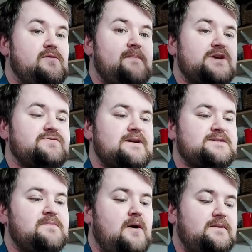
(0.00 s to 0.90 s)
measure out a
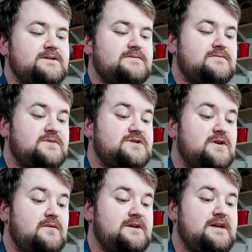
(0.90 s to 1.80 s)
small bit. We
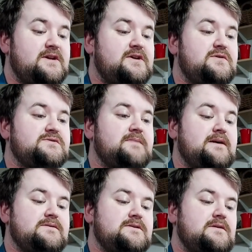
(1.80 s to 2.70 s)
don't need a huge
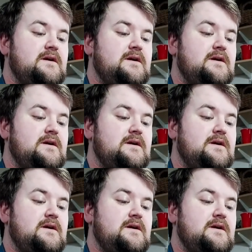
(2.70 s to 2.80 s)
amount